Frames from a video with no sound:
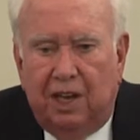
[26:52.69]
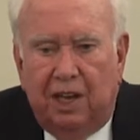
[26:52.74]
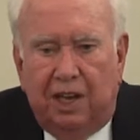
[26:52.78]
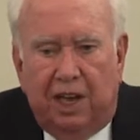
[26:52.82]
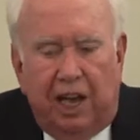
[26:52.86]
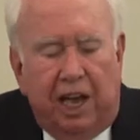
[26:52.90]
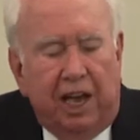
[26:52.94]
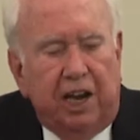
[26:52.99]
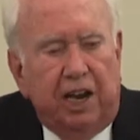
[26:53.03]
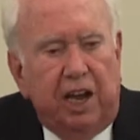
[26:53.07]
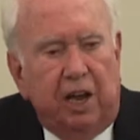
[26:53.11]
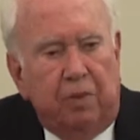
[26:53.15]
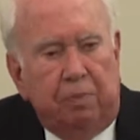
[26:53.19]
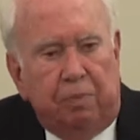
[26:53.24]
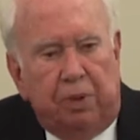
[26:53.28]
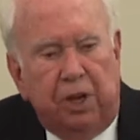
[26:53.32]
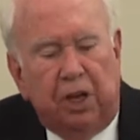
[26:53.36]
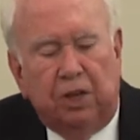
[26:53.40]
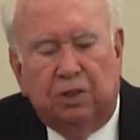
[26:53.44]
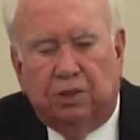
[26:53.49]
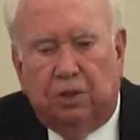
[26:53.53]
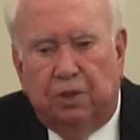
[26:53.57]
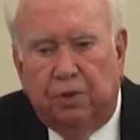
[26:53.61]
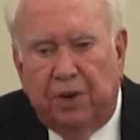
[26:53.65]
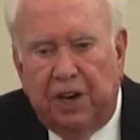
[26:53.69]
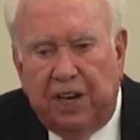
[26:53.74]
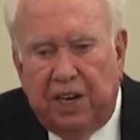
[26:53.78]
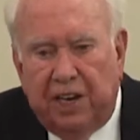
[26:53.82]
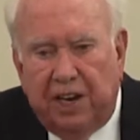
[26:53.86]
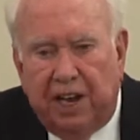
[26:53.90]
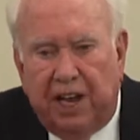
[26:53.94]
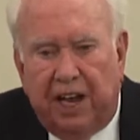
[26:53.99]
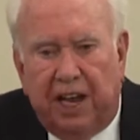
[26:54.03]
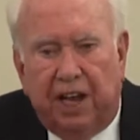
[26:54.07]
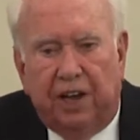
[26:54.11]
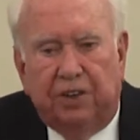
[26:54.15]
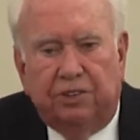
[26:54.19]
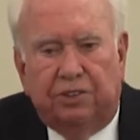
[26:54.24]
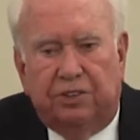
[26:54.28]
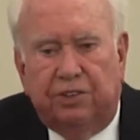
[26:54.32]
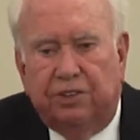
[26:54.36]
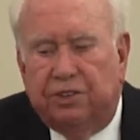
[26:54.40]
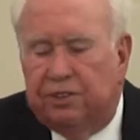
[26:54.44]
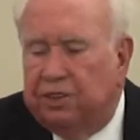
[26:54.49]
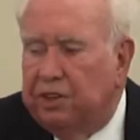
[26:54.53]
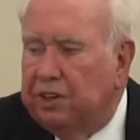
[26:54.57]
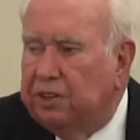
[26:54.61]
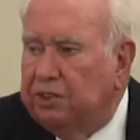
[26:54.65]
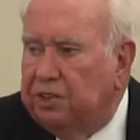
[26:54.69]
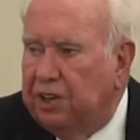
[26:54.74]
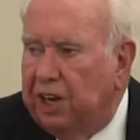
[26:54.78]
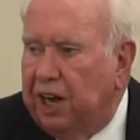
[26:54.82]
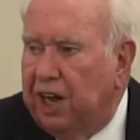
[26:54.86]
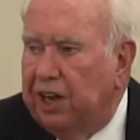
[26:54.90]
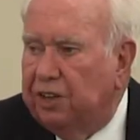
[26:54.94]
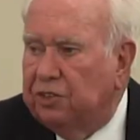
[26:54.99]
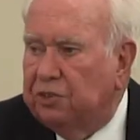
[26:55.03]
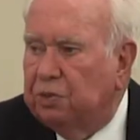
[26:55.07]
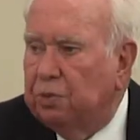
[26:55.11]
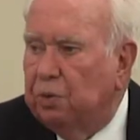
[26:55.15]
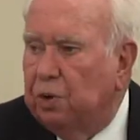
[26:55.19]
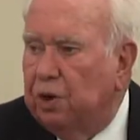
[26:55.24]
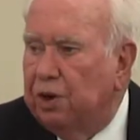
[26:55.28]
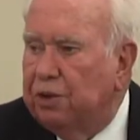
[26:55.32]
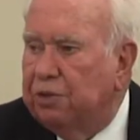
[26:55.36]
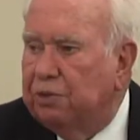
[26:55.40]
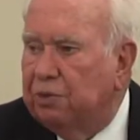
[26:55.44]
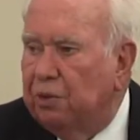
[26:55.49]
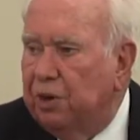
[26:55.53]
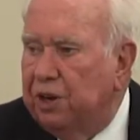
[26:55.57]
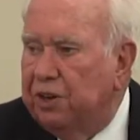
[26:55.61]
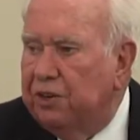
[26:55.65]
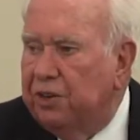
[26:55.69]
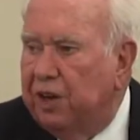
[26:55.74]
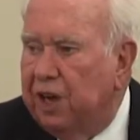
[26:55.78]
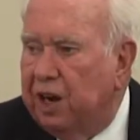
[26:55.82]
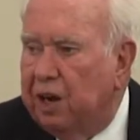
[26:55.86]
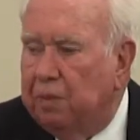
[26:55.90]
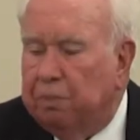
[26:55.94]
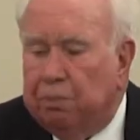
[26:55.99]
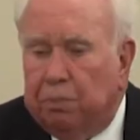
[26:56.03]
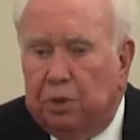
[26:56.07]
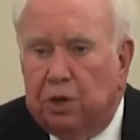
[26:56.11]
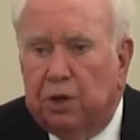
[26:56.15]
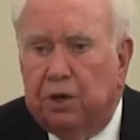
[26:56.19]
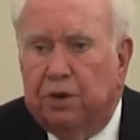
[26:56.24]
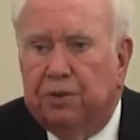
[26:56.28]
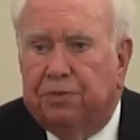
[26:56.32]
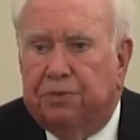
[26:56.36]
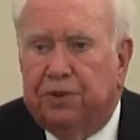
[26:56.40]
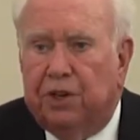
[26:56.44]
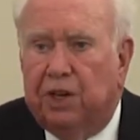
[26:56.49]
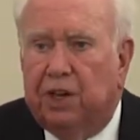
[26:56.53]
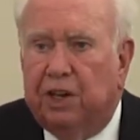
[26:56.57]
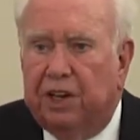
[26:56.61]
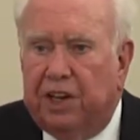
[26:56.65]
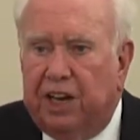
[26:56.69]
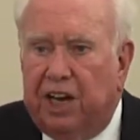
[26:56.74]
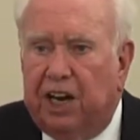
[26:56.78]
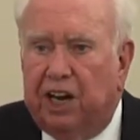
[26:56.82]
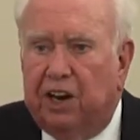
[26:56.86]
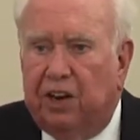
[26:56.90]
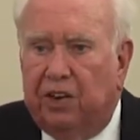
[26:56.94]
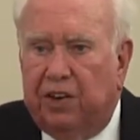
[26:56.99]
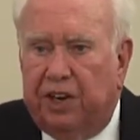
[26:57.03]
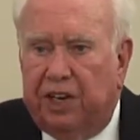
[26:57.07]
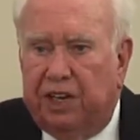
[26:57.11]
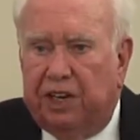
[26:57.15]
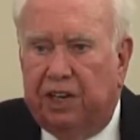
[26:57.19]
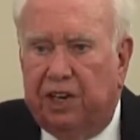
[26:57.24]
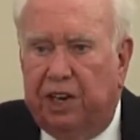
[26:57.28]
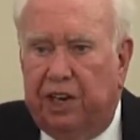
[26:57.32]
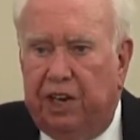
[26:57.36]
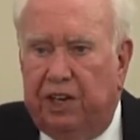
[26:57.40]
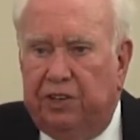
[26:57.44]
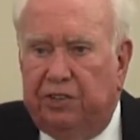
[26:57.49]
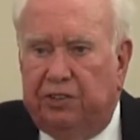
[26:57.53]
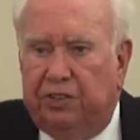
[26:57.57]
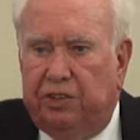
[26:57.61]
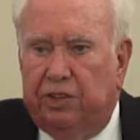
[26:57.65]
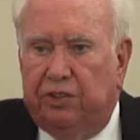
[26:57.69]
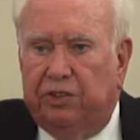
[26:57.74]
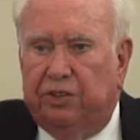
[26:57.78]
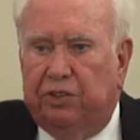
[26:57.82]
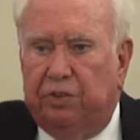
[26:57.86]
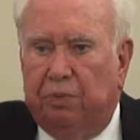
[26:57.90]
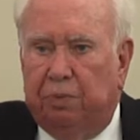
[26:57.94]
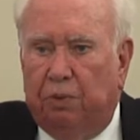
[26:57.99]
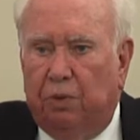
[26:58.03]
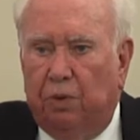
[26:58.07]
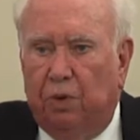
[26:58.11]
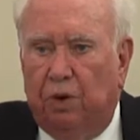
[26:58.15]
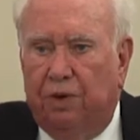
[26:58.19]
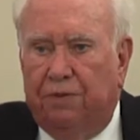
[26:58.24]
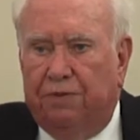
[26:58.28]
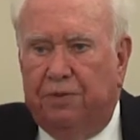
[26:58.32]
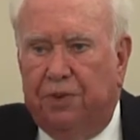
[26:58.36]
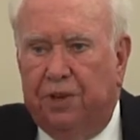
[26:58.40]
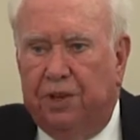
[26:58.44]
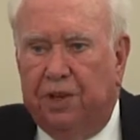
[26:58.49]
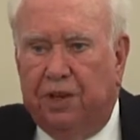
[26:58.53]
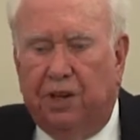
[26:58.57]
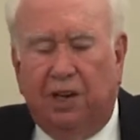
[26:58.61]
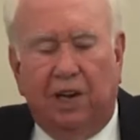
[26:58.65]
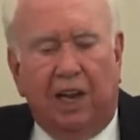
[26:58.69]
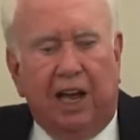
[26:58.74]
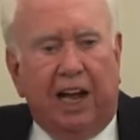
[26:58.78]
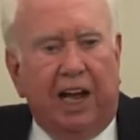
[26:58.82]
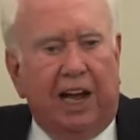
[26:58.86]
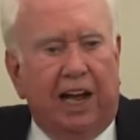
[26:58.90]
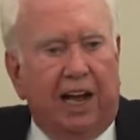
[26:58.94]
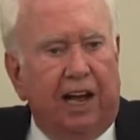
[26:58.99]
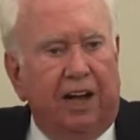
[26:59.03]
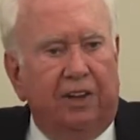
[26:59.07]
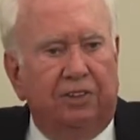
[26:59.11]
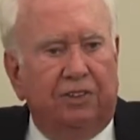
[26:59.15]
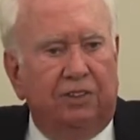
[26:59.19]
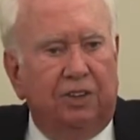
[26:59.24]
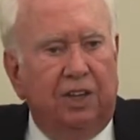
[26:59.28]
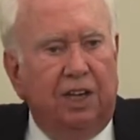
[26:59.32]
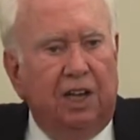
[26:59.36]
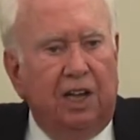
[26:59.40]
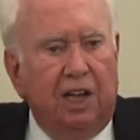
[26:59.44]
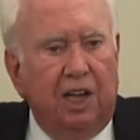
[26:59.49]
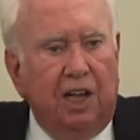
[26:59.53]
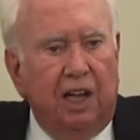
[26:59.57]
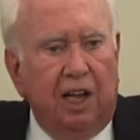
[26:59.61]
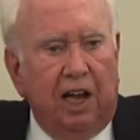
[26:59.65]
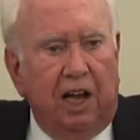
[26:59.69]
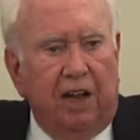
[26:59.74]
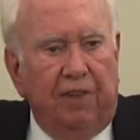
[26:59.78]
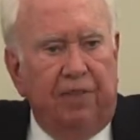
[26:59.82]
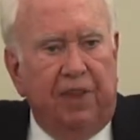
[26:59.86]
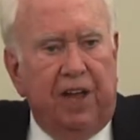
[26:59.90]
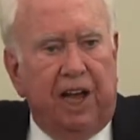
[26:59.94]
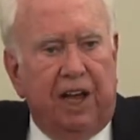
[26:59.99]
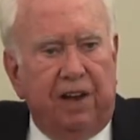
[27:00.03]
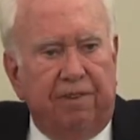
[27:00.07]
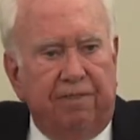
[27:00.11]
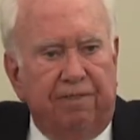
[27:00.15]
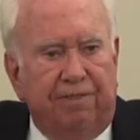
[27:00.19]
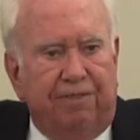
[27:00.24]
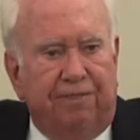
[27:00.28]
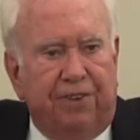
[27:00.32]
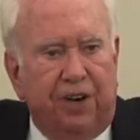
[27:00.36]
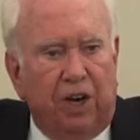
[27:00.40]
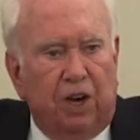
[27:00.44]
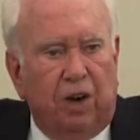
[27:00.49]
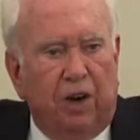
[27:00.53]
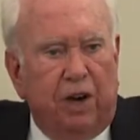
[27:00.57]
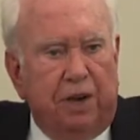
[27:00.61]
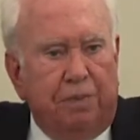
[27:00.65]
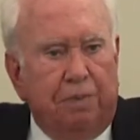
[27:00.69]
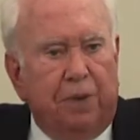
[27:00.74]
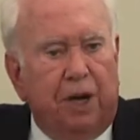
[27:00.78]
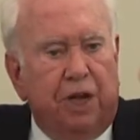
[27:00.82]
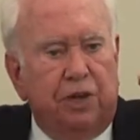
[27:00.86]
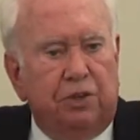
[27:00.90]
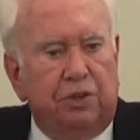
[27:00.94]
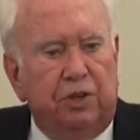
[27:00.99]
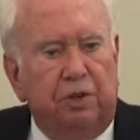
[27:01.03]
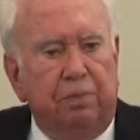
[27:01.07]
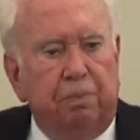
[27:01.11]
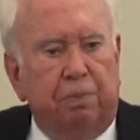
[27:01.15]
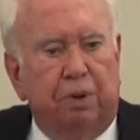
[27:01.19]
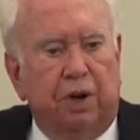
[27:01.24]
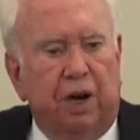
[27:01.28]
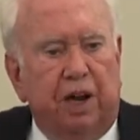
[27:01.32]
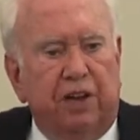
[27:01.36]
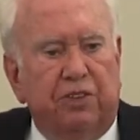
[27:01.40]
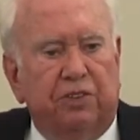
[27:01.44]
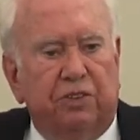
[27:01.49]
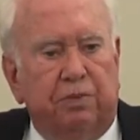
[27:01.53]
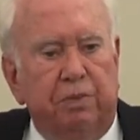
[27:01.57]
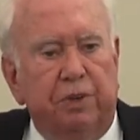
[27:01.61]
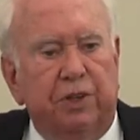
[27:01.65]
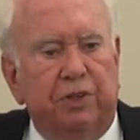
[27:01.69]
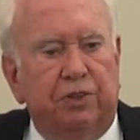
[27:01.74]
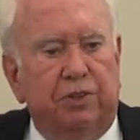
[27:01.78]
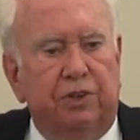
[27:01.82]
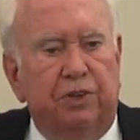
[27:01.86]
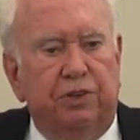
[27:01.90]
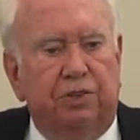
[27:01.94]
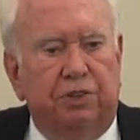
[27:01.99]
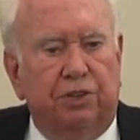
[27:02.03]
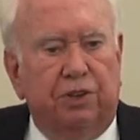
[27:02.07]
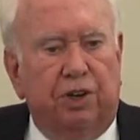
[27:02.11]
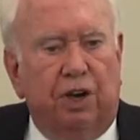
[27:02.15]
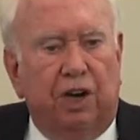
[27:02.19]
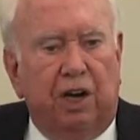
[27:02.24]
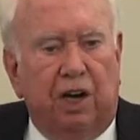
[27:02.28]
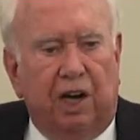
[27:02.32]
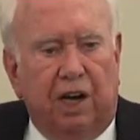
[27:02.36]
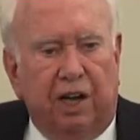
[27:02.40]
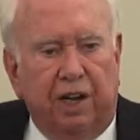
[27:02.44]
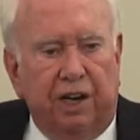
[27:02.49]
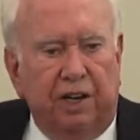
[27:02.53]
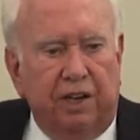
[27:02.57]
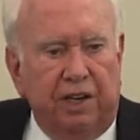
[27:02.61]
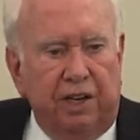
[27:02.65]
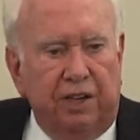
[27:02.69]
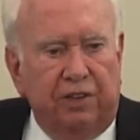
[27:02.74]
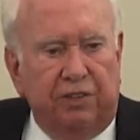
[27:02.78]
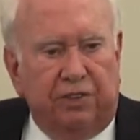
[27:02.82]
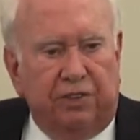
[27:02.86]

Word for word: and had built greenhouses at Chatsworth where you had a beautiful, airy, lacy support for the glass, and that very much impressed Mr. Shaw, and he